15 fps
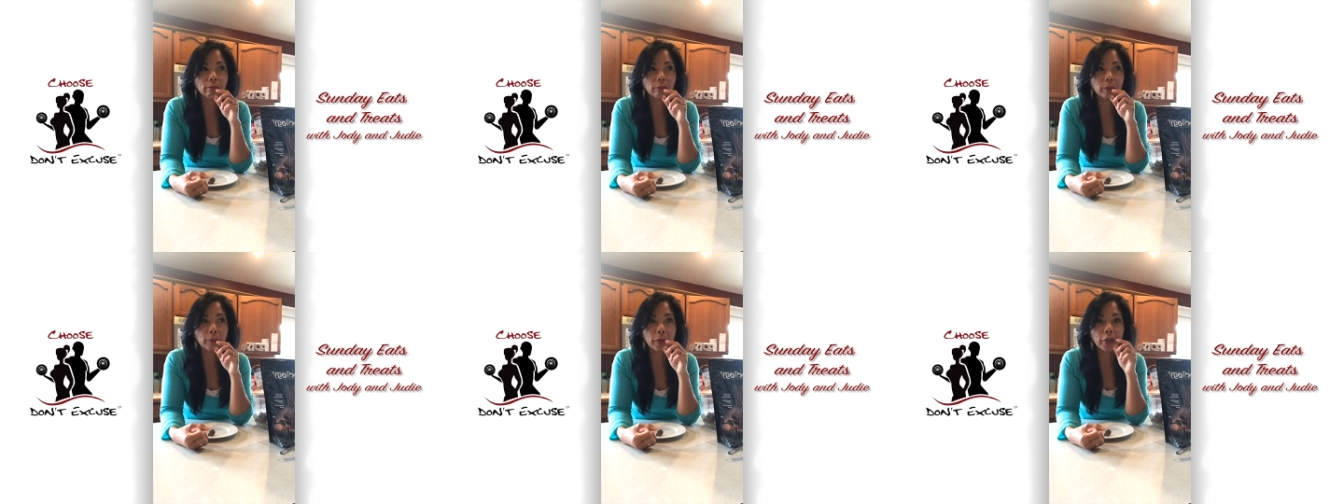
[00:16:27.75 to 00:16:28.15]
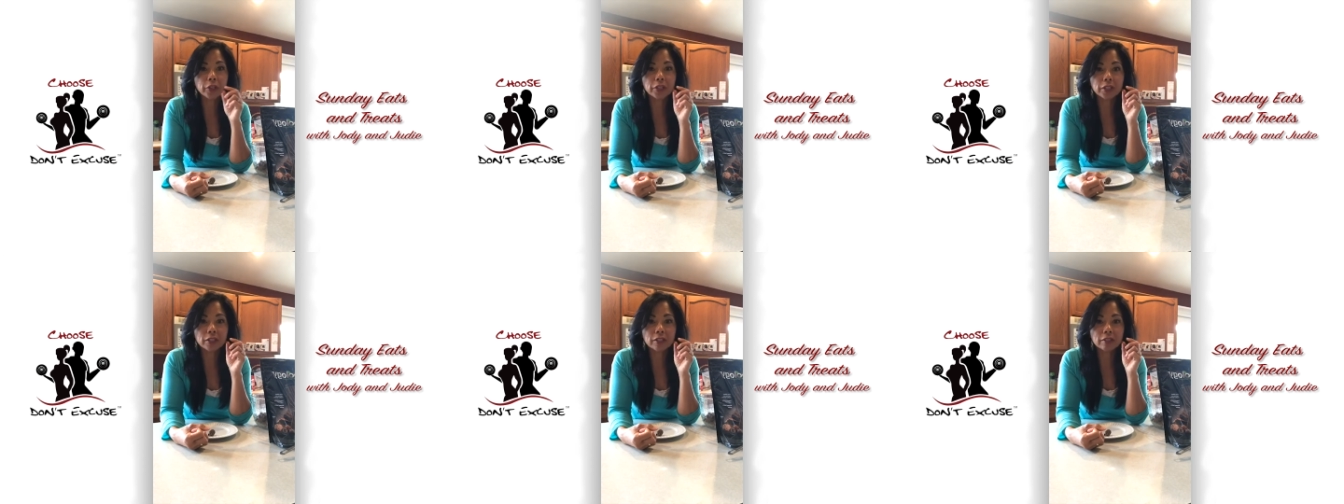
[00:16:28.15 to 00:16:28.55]

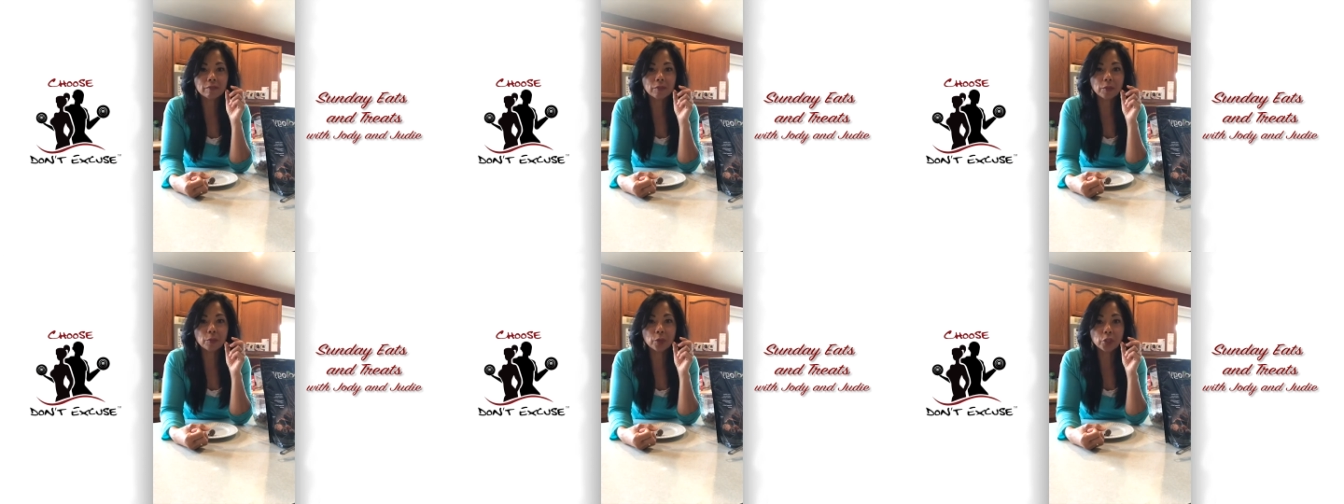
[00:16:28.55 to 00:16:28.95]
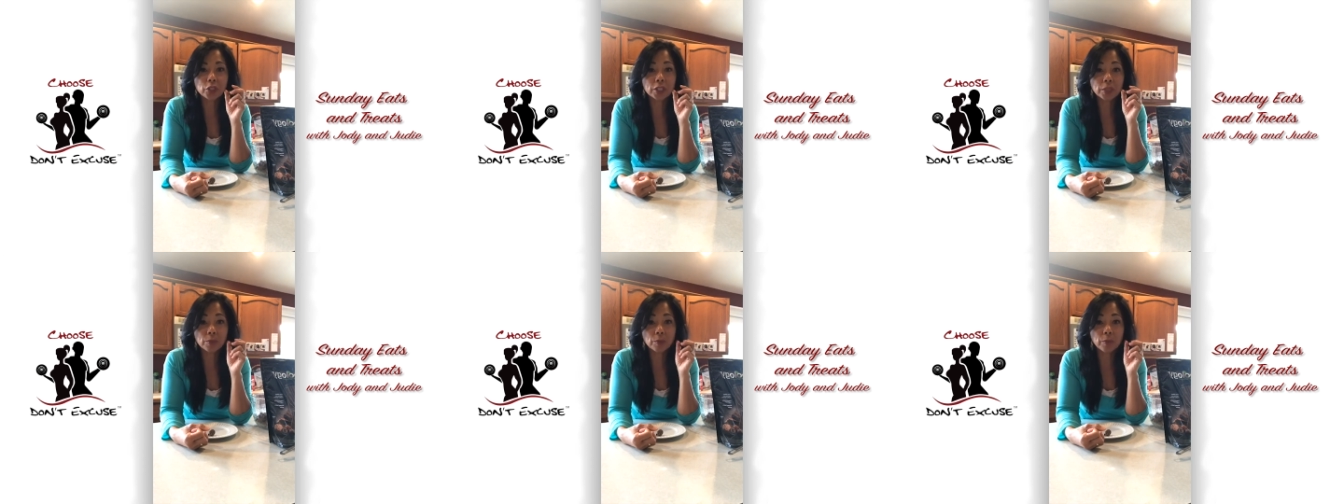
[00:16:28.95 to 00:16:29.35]
preparedness, the
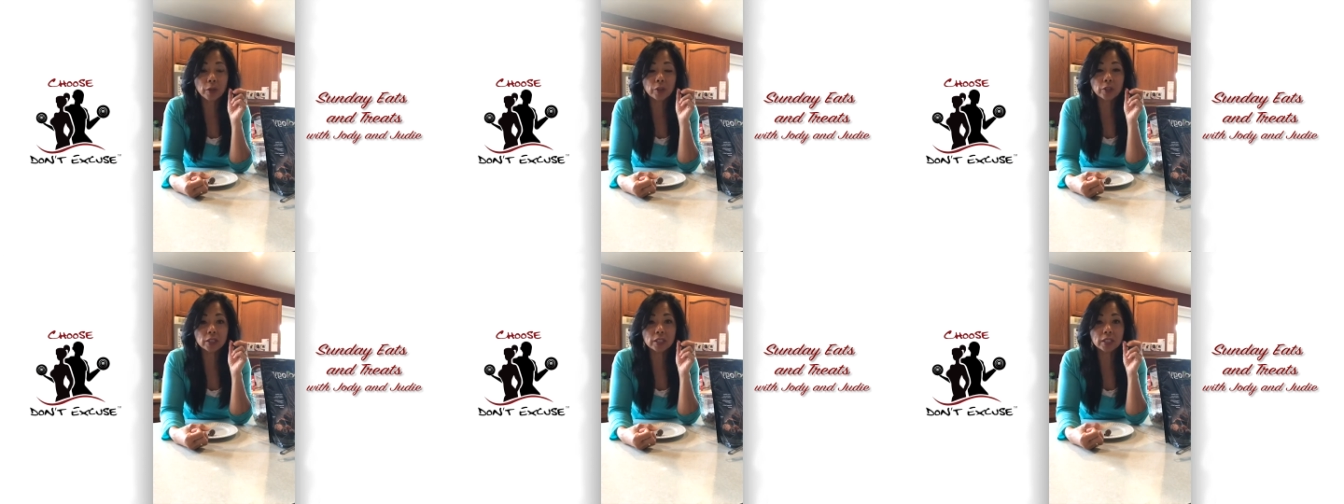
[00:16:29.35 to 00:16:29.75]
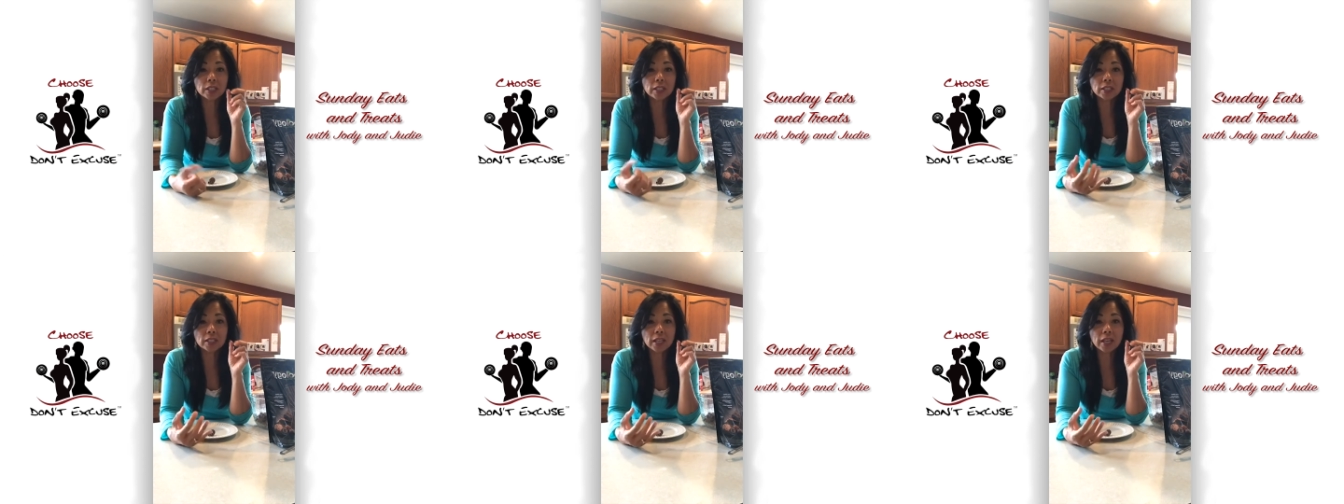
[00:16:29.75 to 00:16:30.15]
emergency preparedness
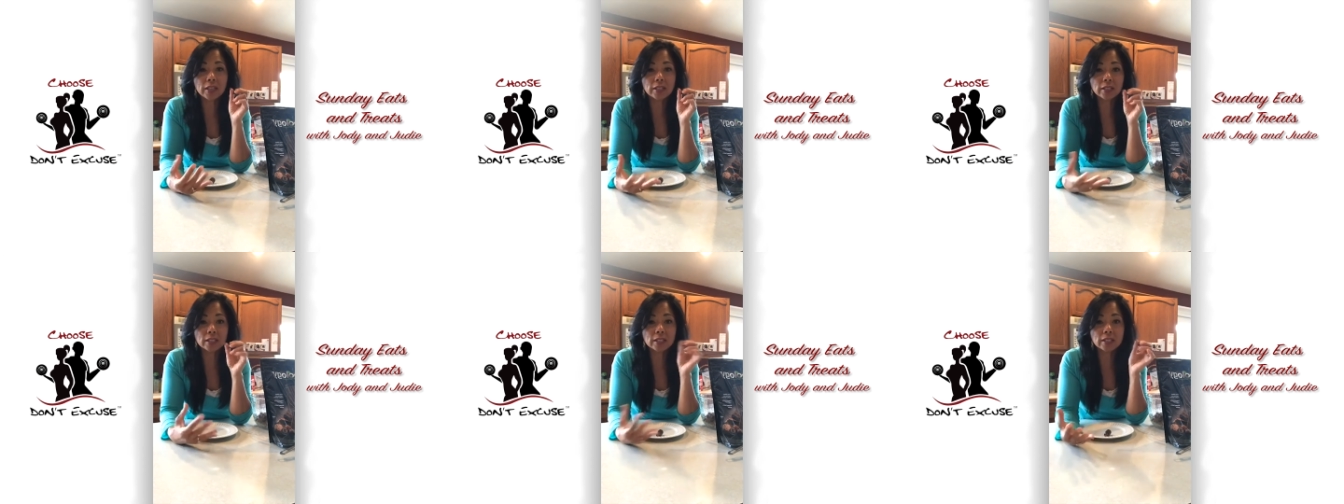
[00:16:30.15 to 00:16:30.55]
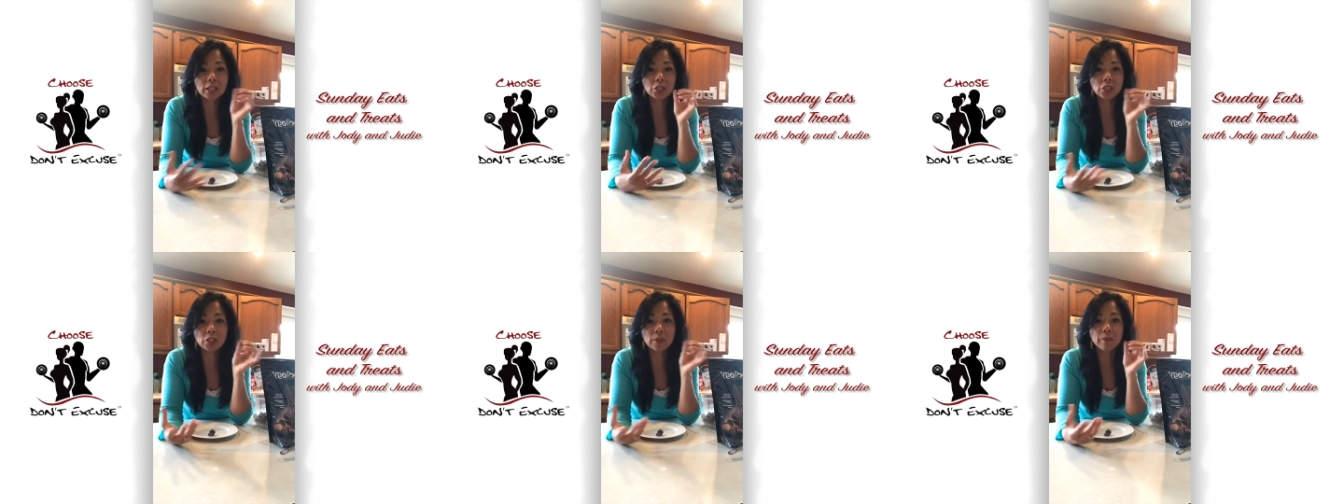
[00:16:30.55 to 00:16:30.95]

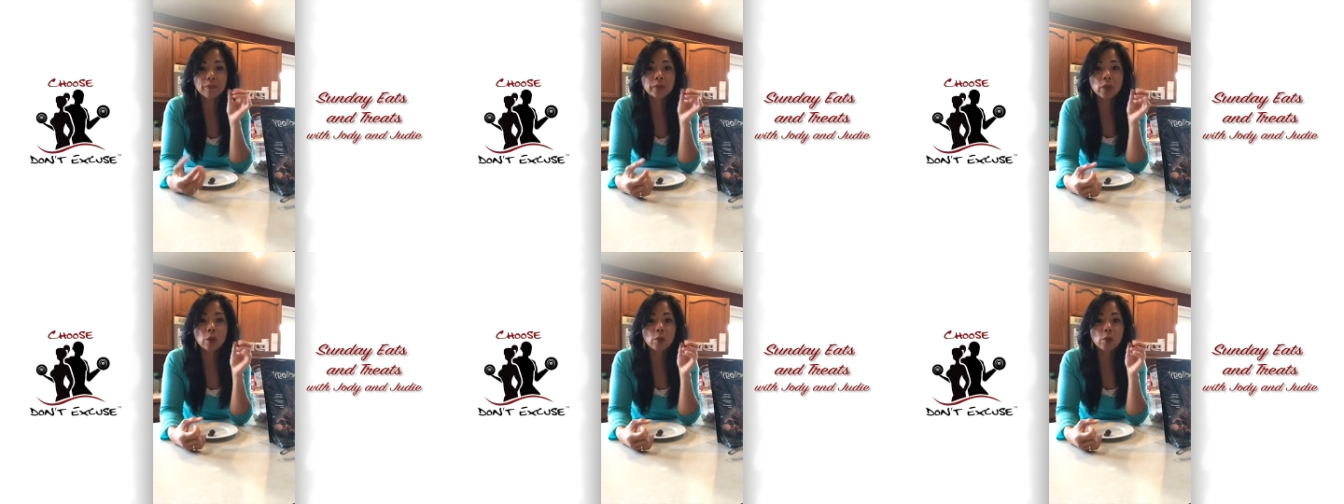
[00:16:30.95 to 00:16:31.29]
session,